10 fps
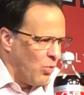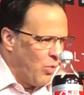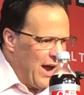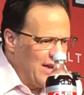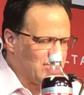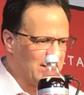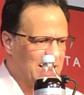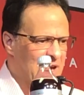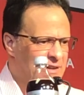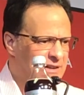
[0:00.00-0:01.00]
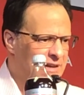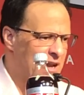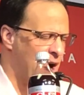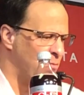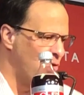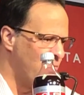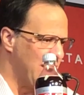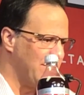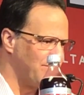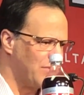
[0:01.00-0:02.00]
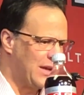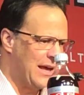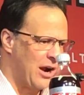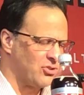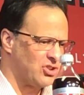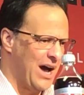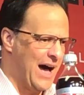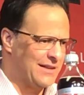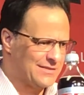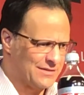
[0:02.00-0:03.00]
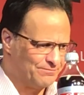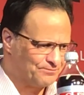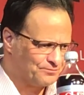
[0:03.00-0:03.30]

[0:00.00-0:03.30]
ways to get our movement, get our shots.